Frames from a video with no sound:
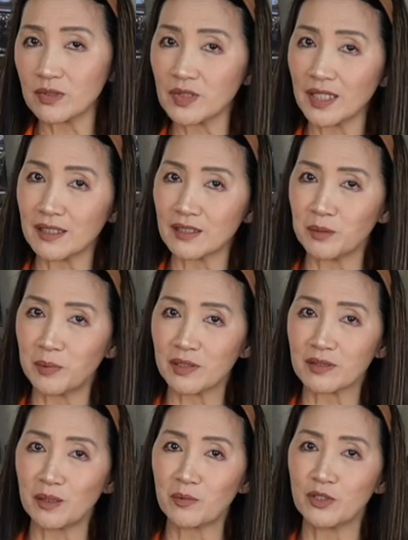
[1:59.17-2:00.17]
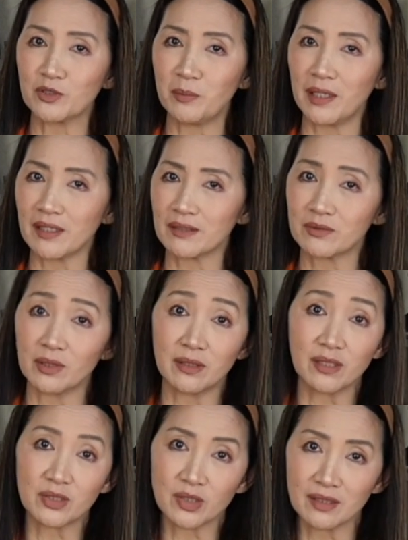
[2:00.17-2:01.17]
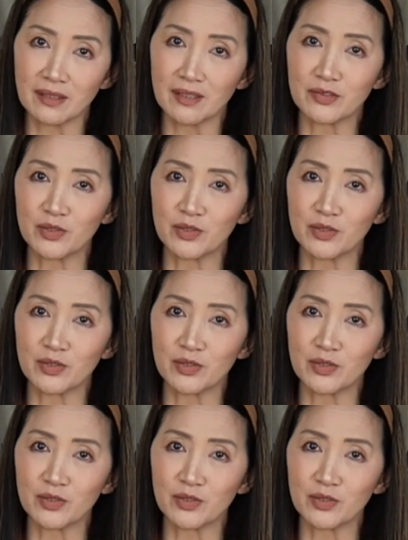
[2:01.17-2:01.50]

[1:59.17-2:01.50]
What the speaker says: a shaker because I'm going to make it traditional,